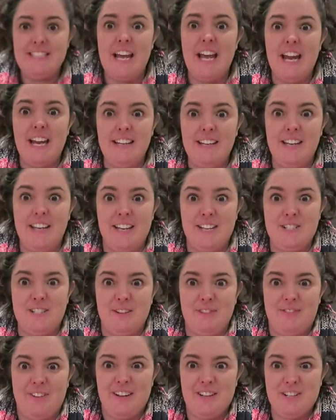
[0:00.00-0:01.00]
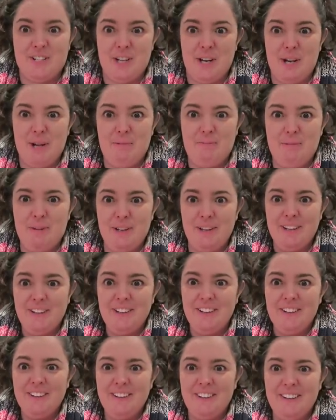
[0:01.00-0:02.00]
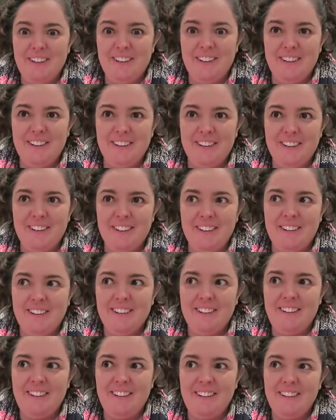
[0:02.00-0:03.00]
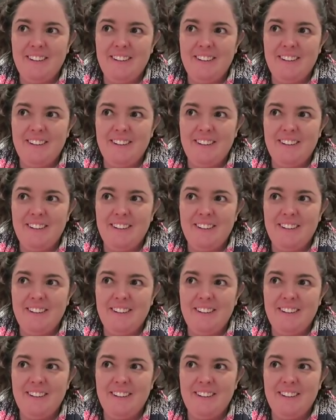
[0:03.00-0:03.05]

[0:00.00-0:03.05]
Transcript: Ten years of friendship. How many years of friendship is it?